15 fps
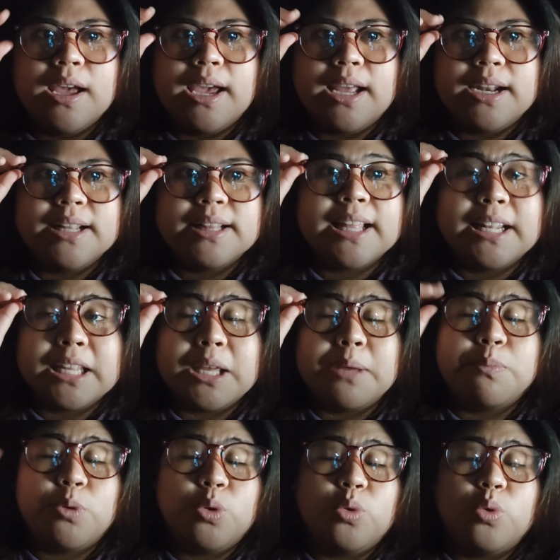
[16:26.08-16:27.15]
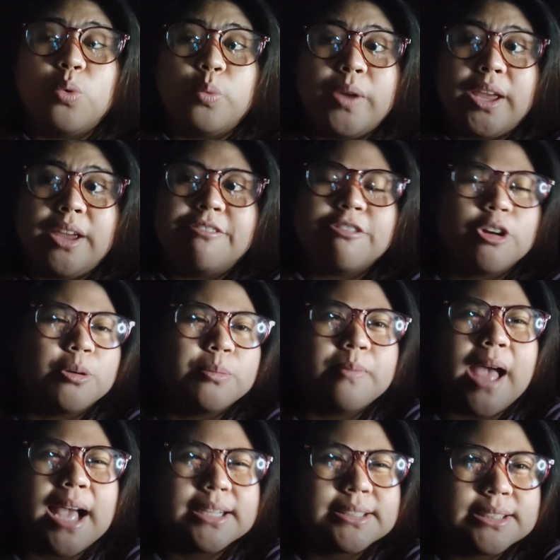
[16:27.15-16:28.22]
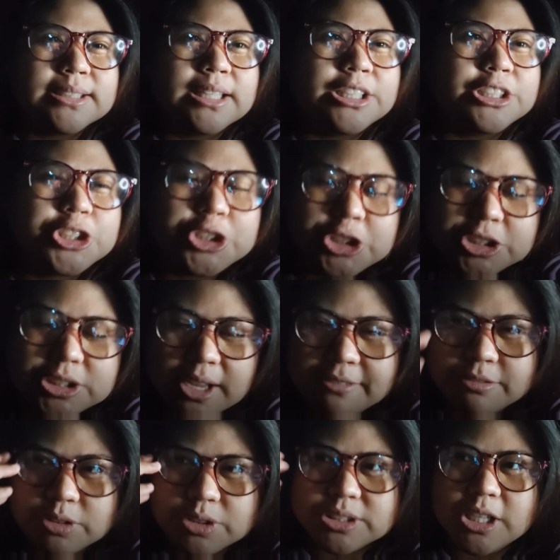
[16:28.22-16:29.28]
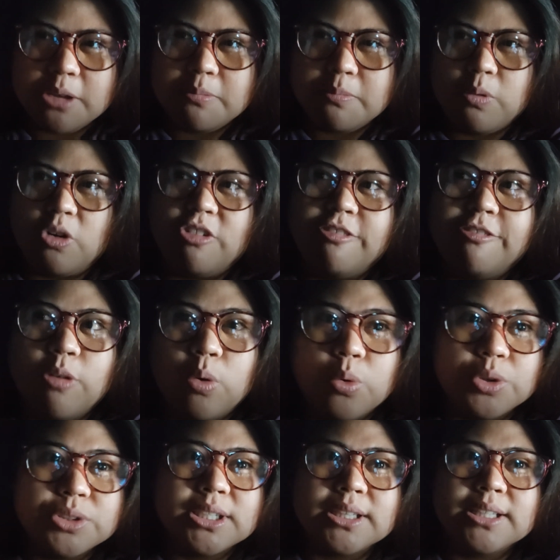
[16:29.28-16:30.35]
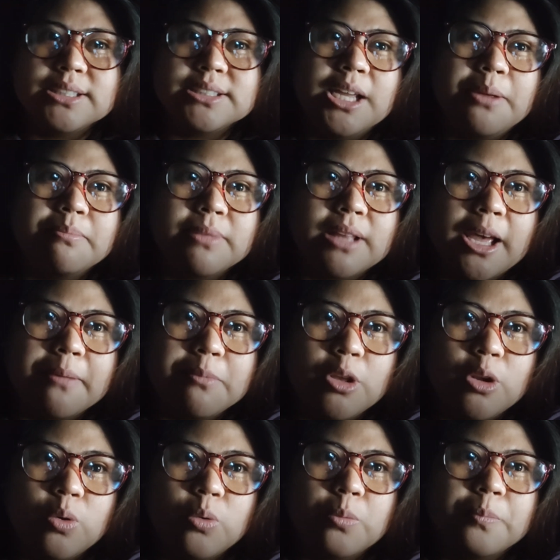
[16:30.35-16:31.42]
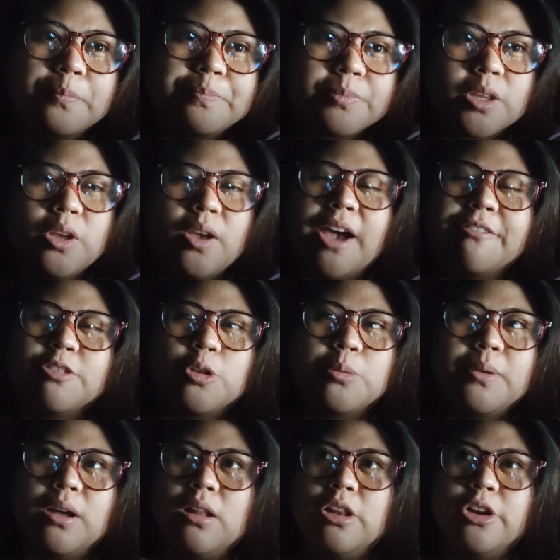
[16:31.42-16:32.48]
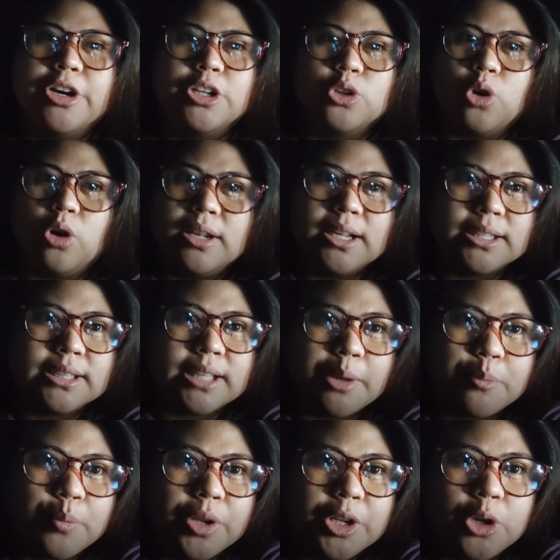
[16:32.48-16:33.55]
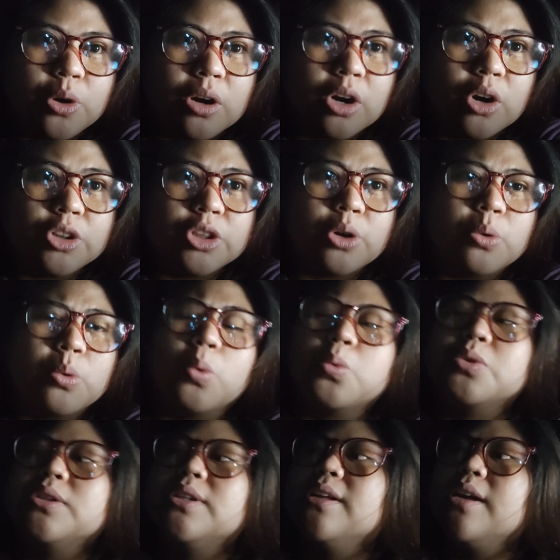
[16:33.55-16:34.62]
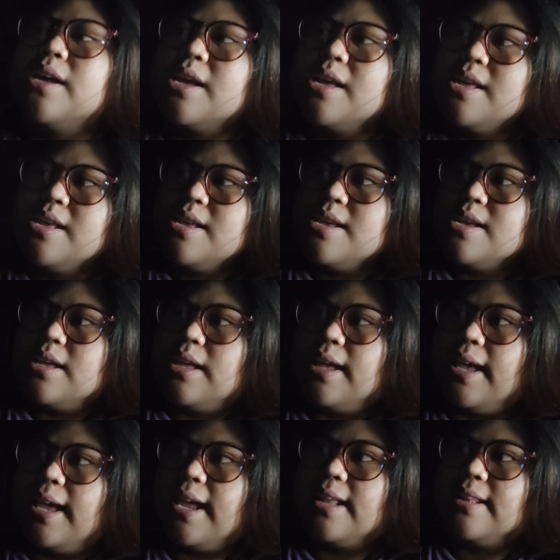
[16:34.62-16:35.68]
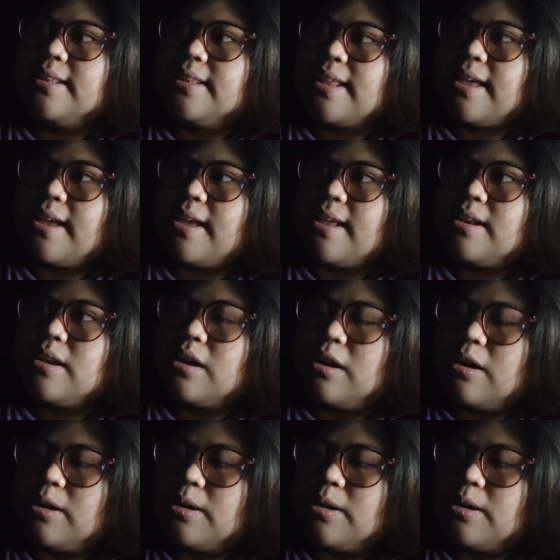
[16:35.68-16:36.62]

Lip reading: and it can keep you away from accidents. You just have to stay focused at the same time. You know, you have to be alert all the time when you are on the road. And then